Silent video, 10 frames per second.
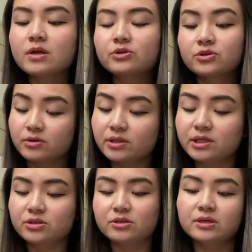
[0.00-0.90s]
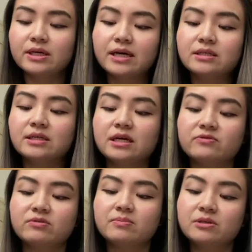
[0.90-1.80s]
truly had to ask
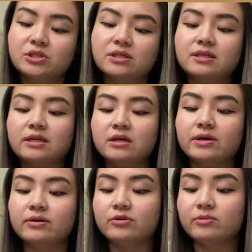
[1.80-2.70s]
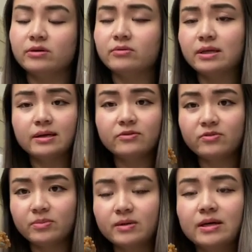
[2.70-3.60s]
for permission, because I know I own my own life,
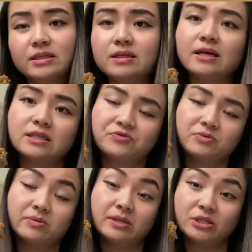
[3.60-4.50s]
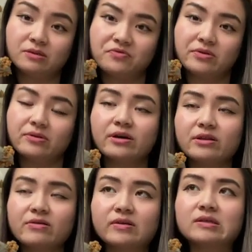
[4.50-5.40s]
but I did ask for permission for a lot of
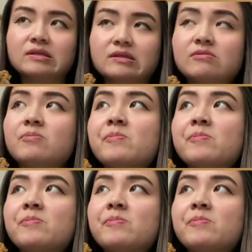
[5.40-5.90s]
things, and